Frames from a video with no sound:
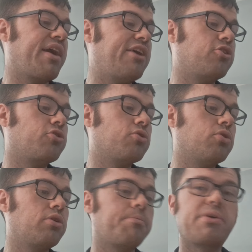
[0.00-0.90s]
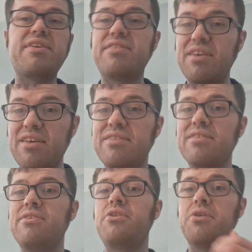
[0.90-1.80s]
getting a goal in
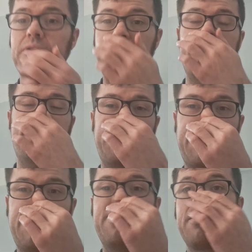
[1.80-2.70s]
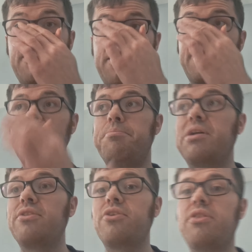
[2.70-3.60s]
pre-season. Let's see, can he
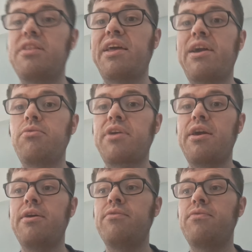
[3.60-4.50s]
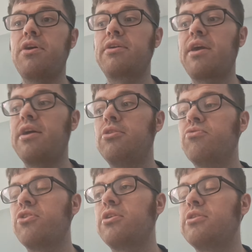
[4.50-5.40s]
build on that now, get
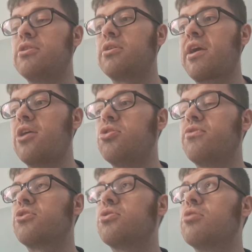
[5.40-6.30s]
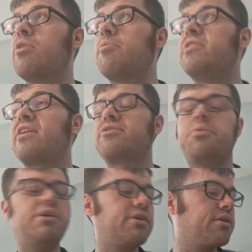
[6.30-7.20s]
another goal maybe next
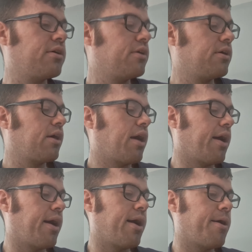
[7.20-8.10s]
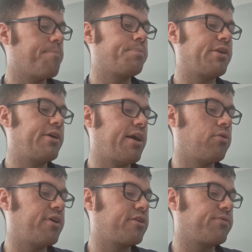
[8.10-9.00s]
week, in
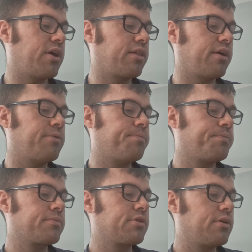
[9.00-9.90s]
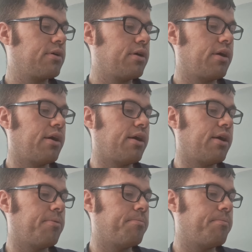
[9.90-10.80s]
our next friendly.
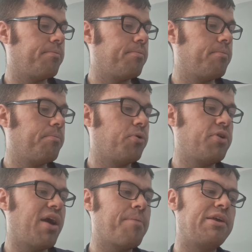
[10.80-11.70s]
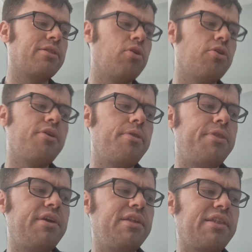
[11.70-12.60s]
But yeah, I mean, look,
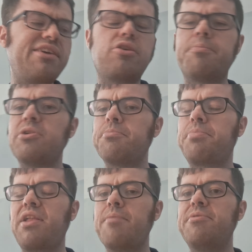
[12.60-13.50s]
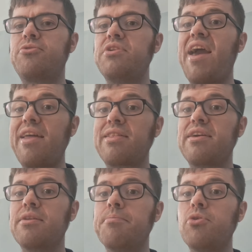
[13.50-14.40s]
the link-up play between
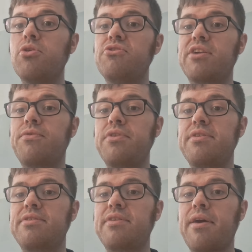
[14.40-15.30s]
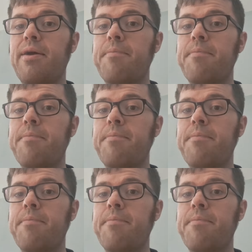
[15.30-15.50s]
Headley and Bojan for this